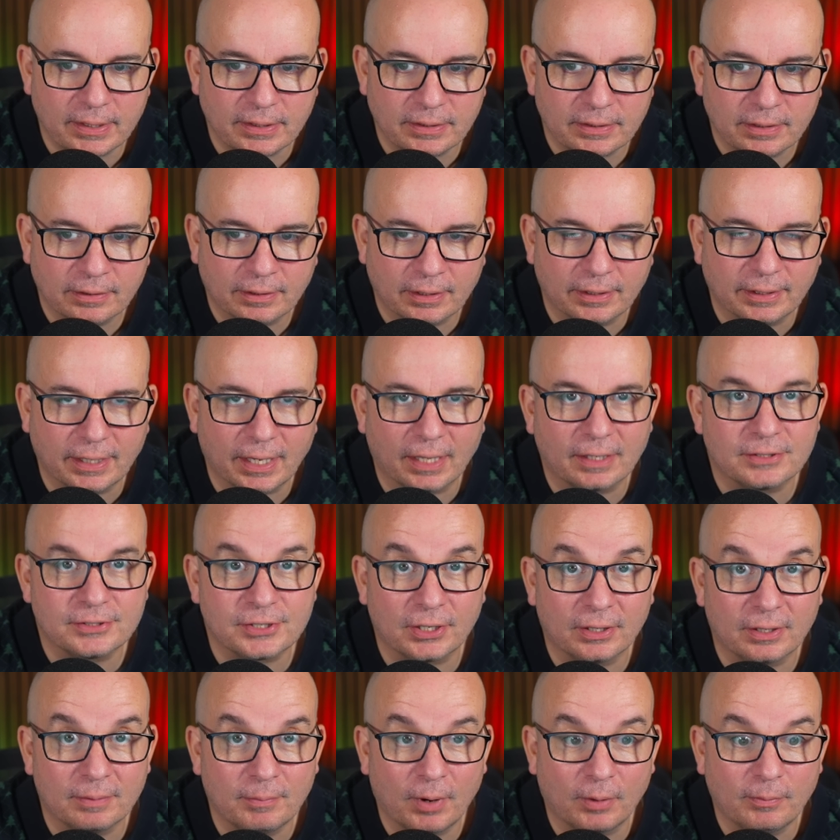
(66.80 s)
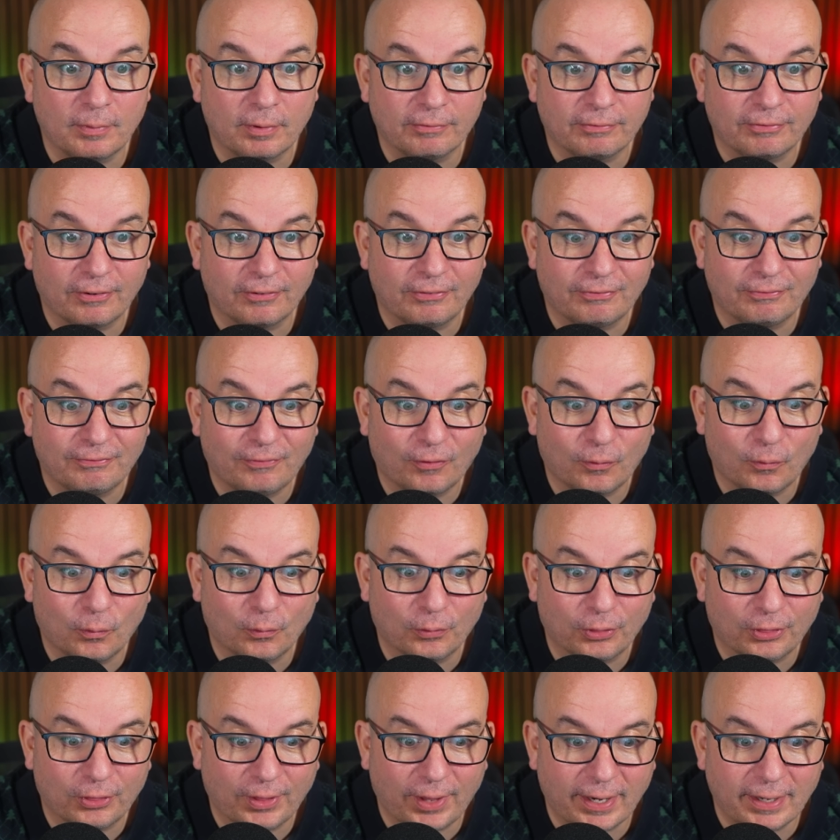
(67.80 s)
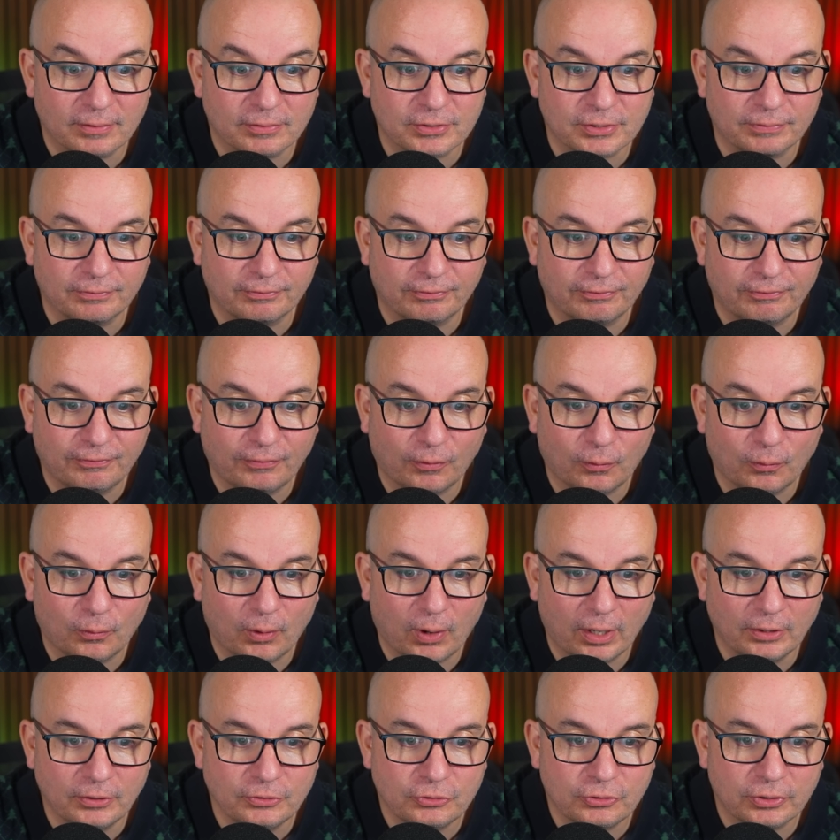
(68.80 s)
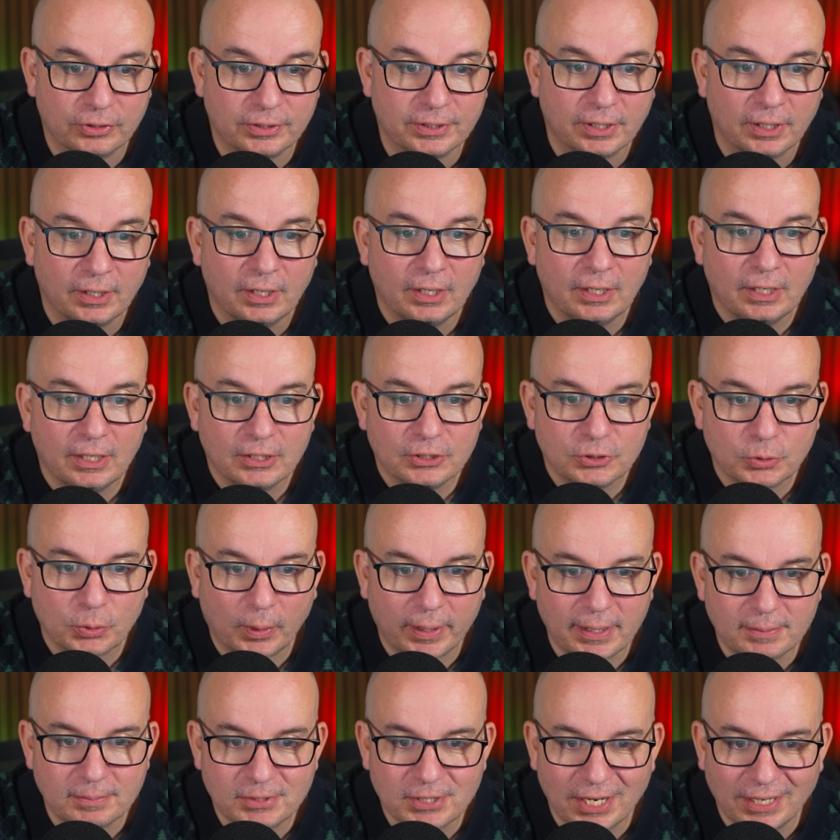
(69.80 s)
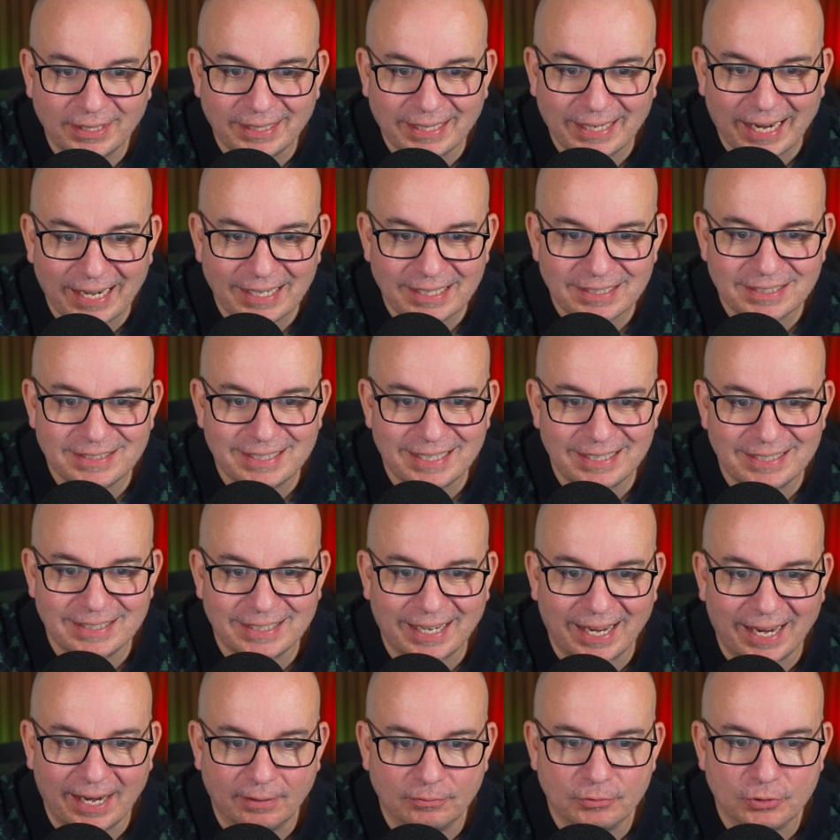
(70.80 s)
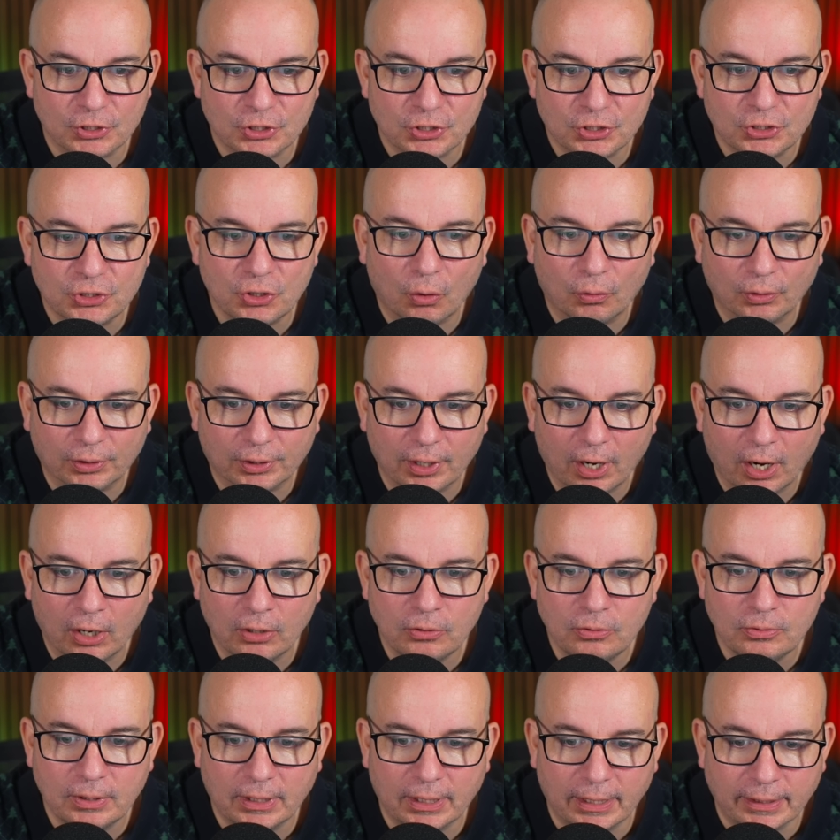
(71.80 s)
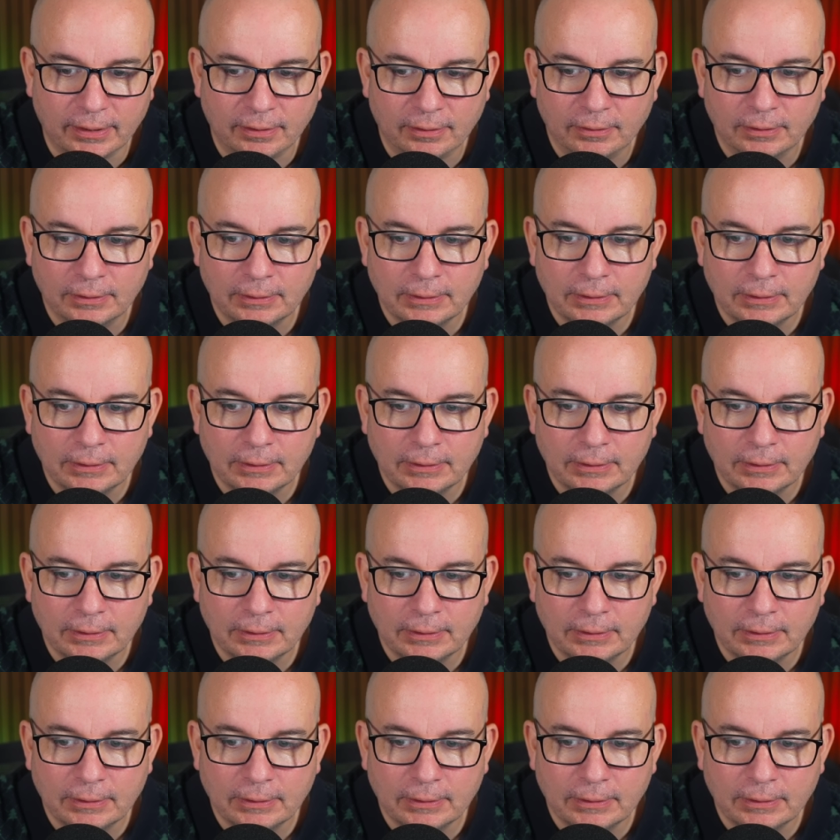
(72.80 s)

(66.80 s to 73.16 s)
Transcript: You can get this at the moment for 4,400. 20% cash discount, stock only.